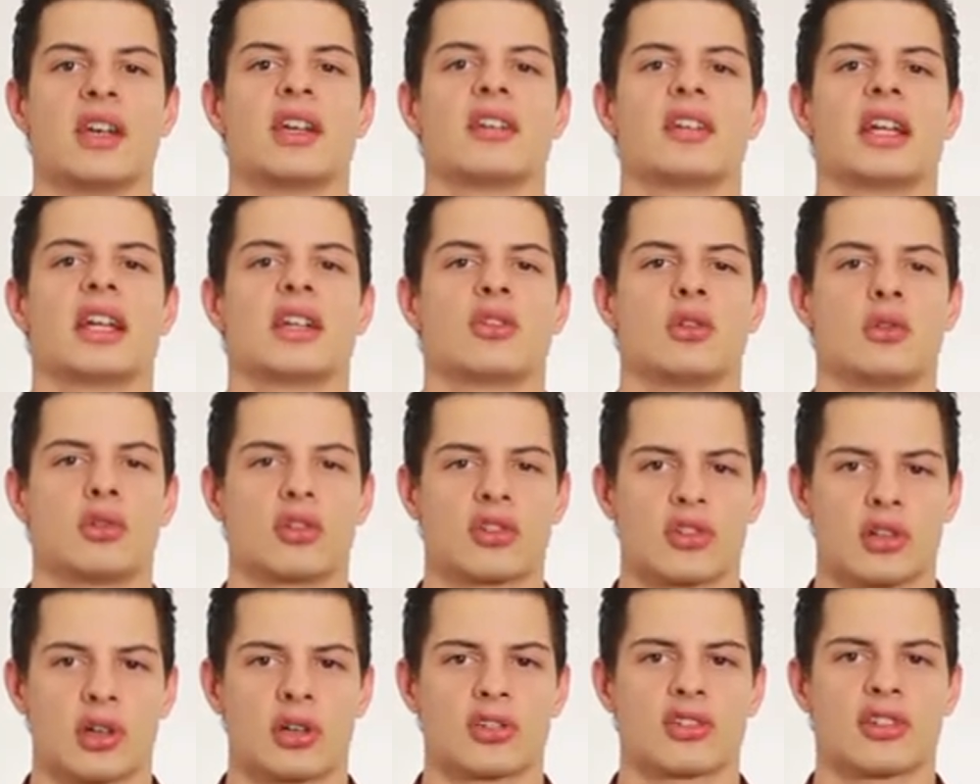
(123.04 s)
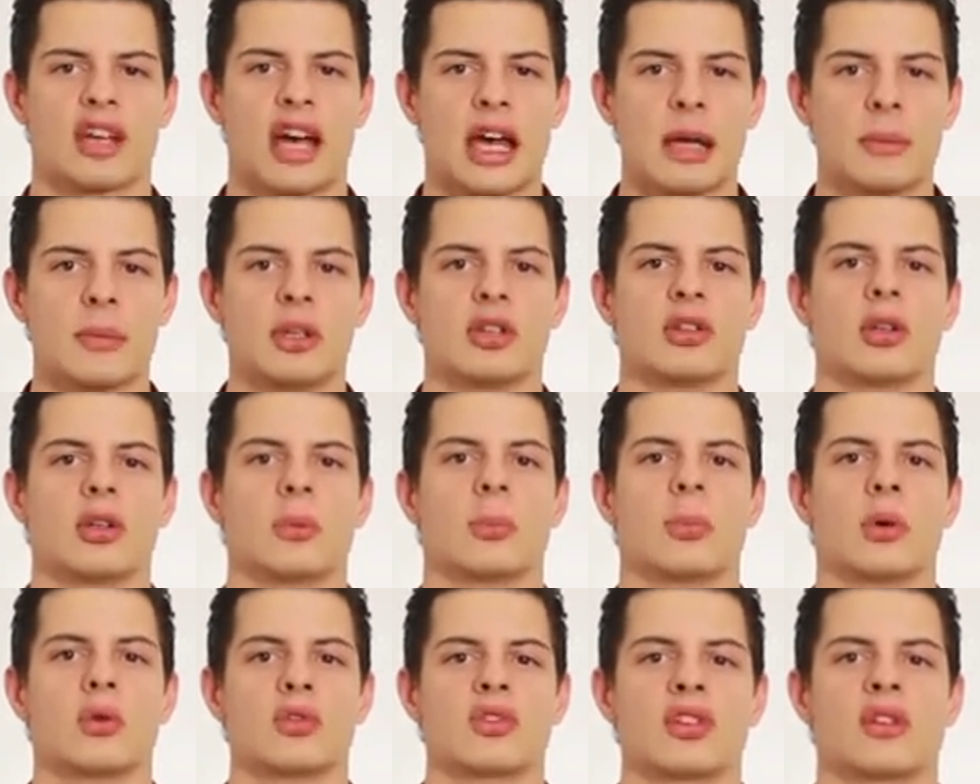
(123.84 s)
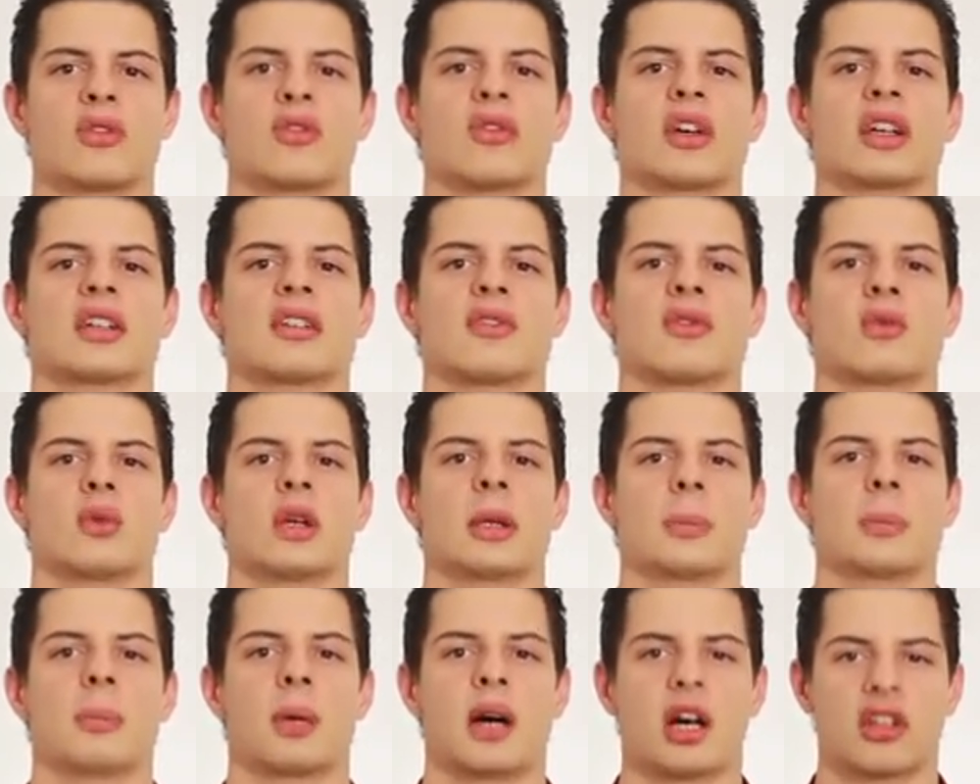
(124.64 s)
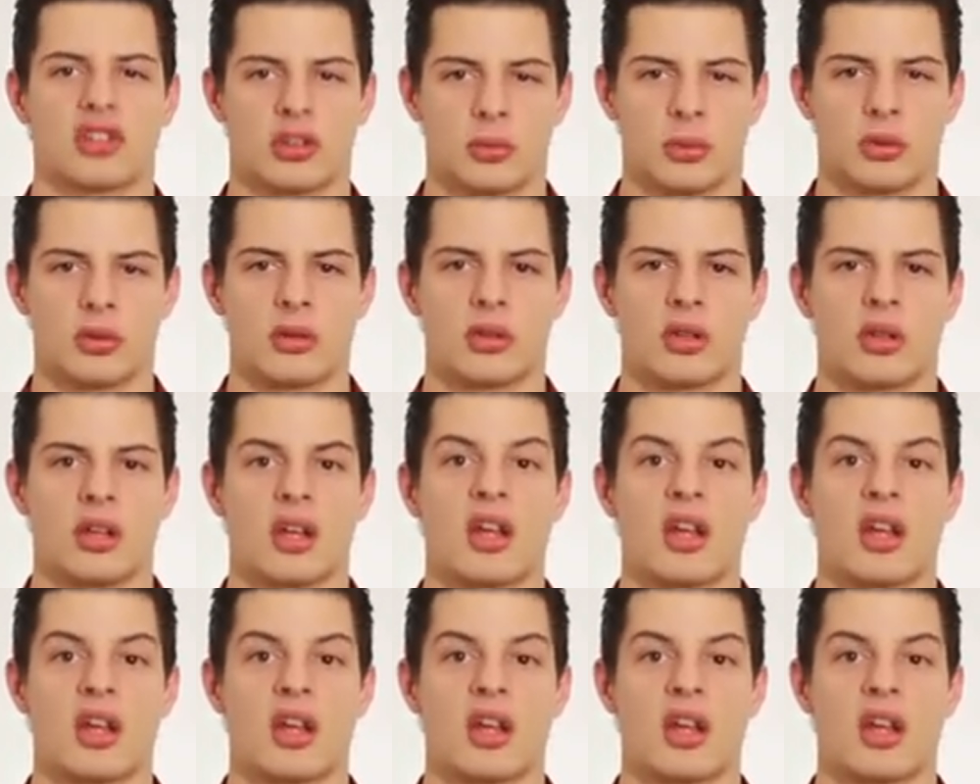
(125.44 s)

that uses our time in the most effective way possible.